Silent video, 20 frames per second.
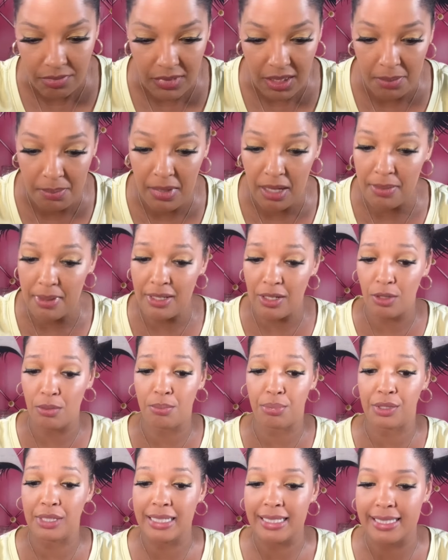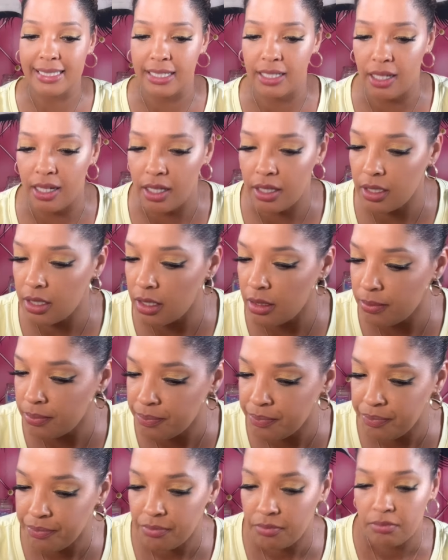Maybe it'll bring it together.
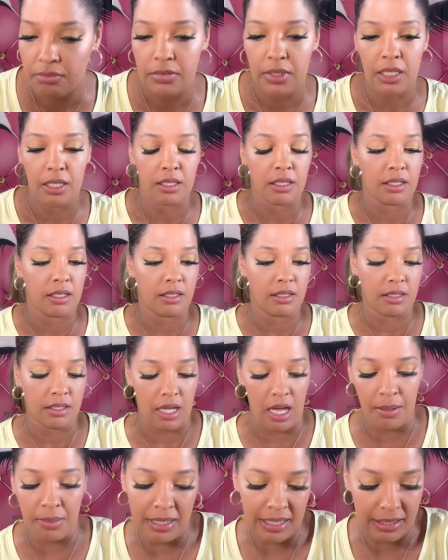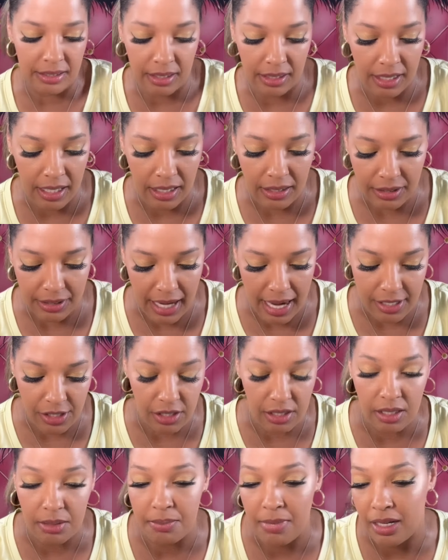I mean, the color
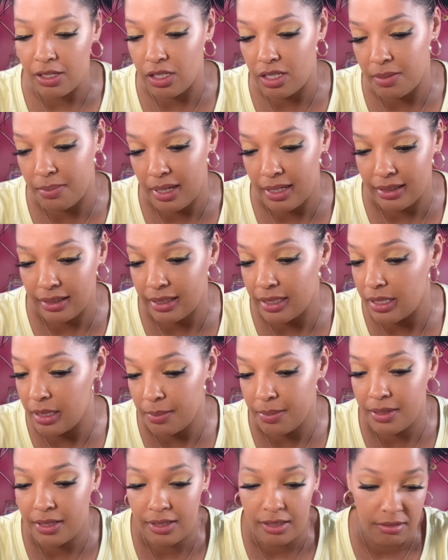actually matches my lips.